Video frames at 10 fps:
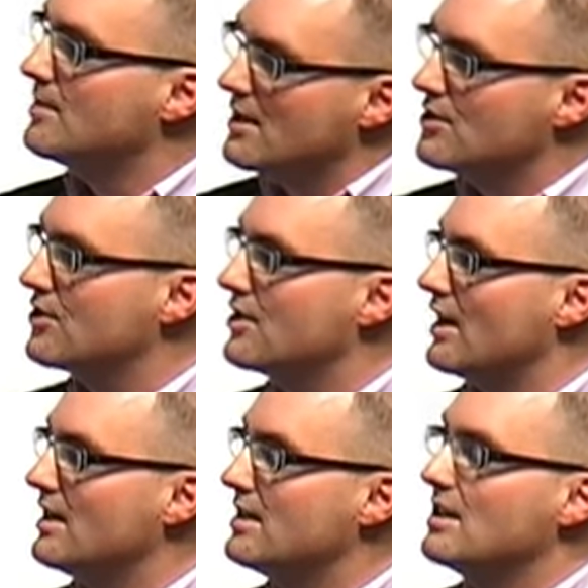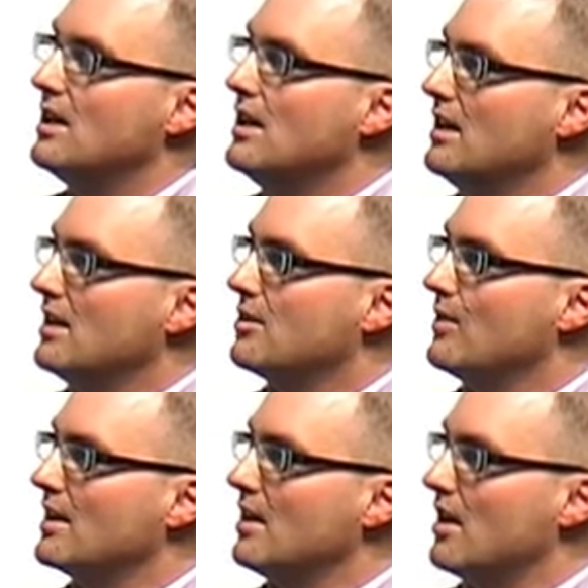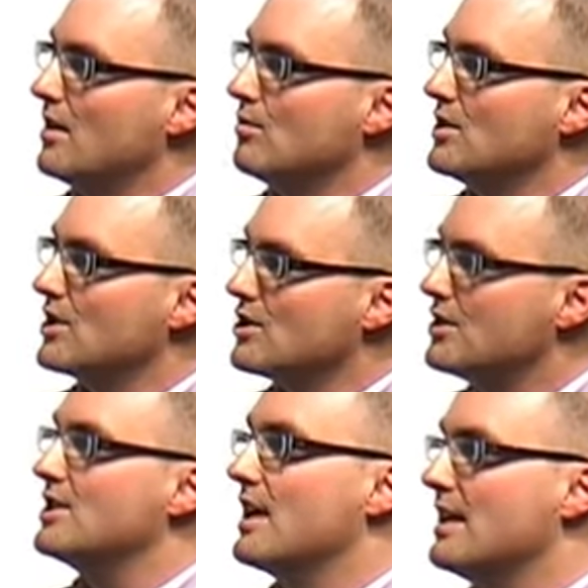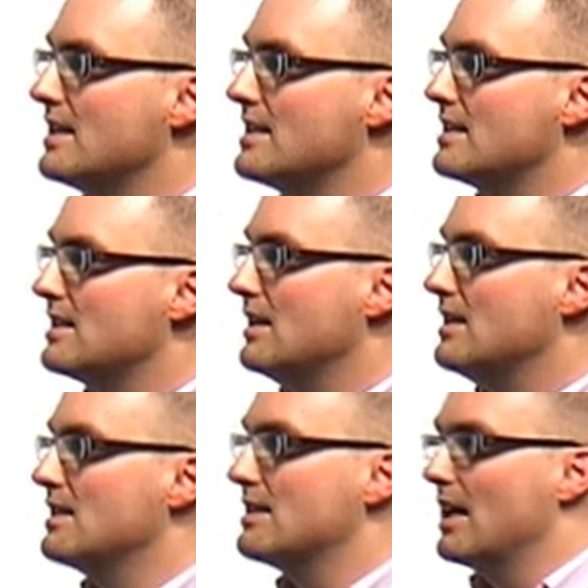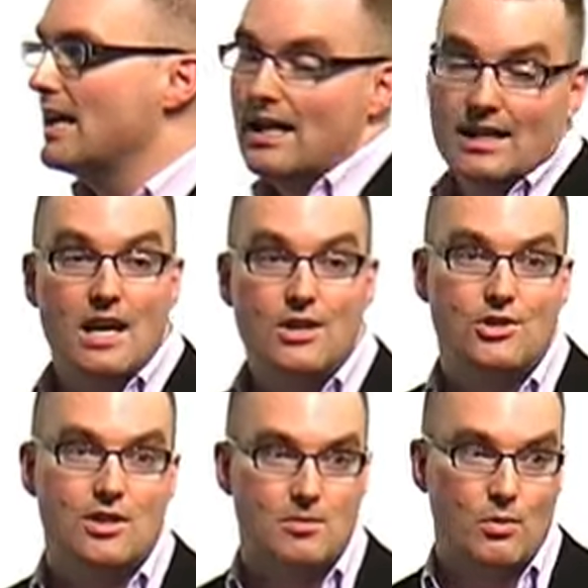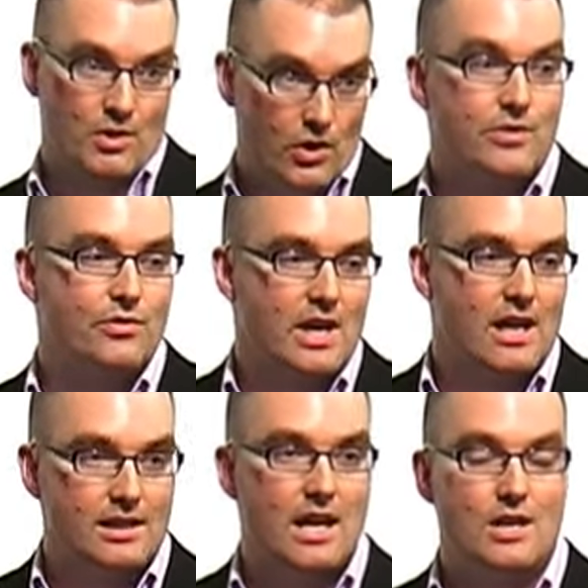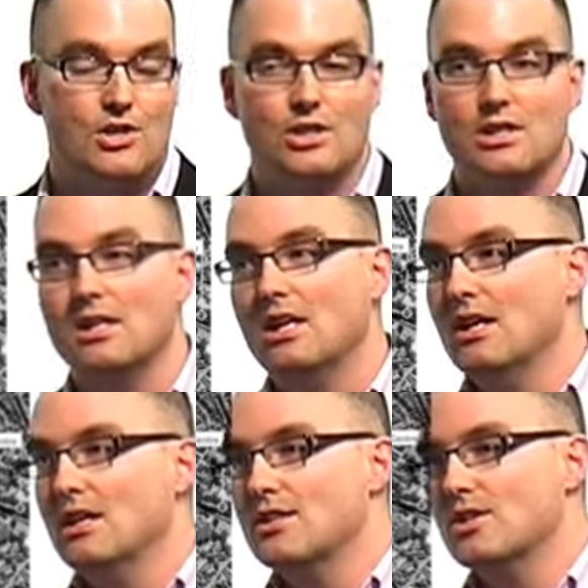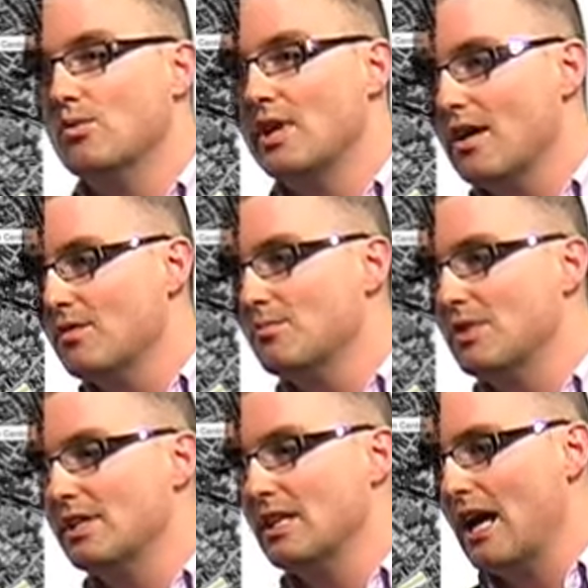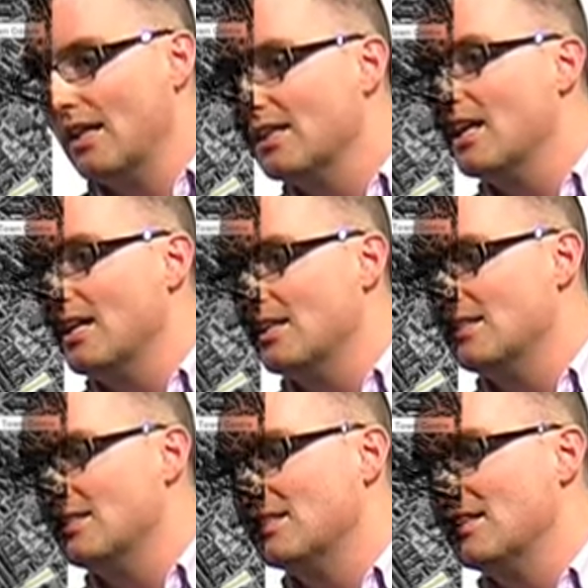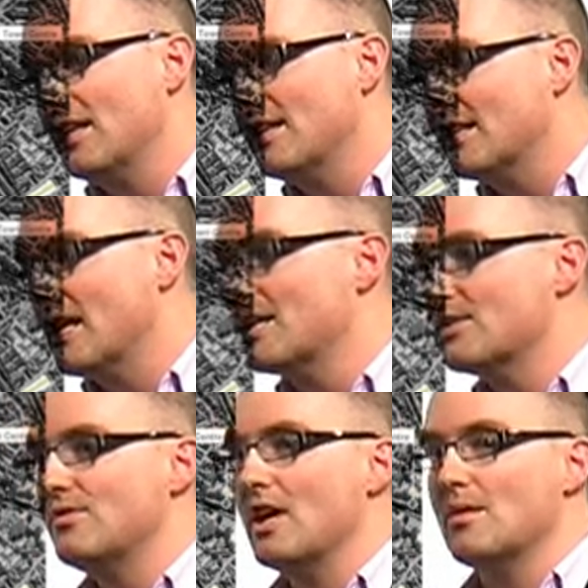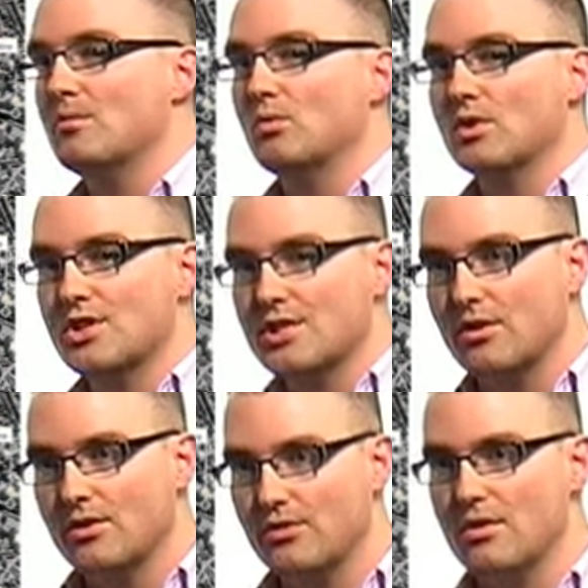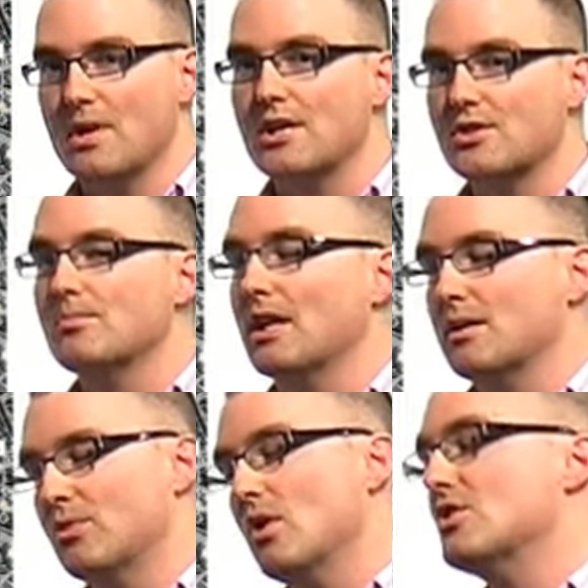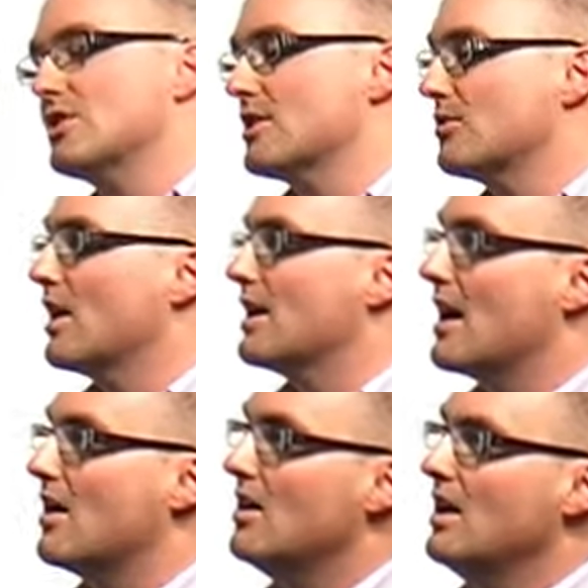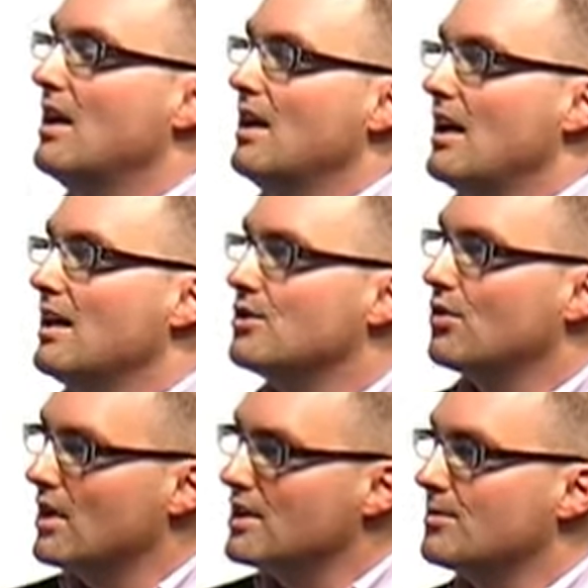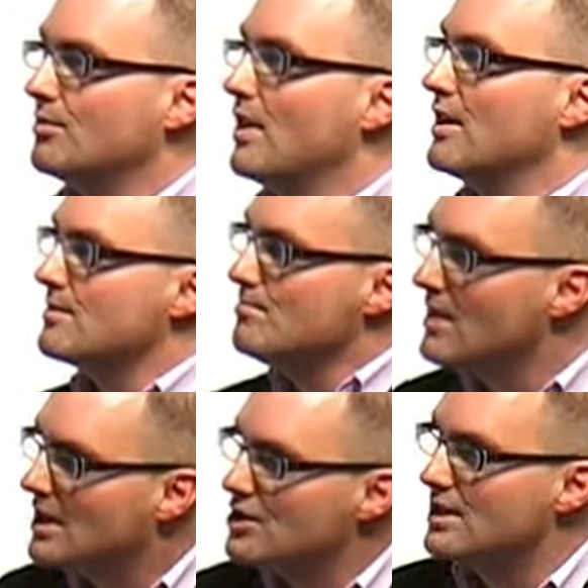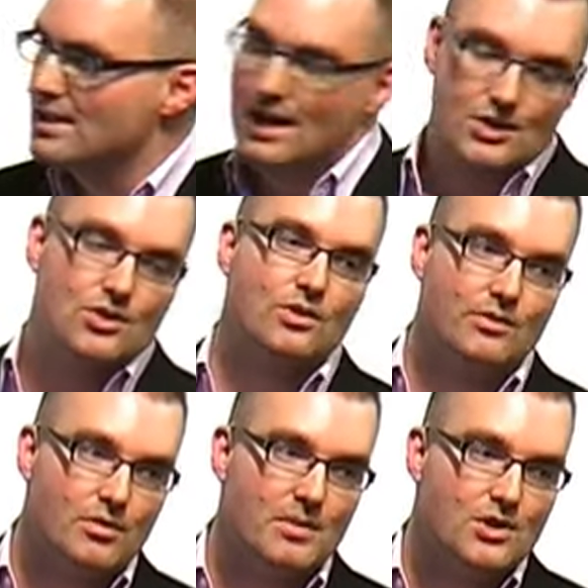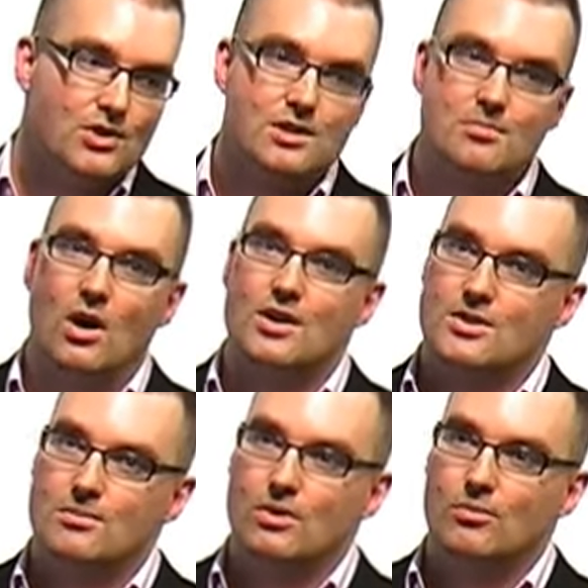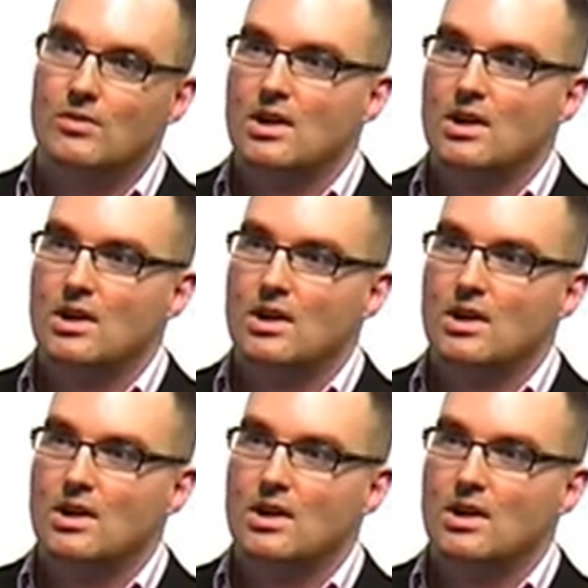potential site, the red line, which I should say is an allocation at the moment. We're going for an allocation. So we haven't been allocated anything as of yet, but we're just going through the master planning process right now and trying to provide as much contextual information as possible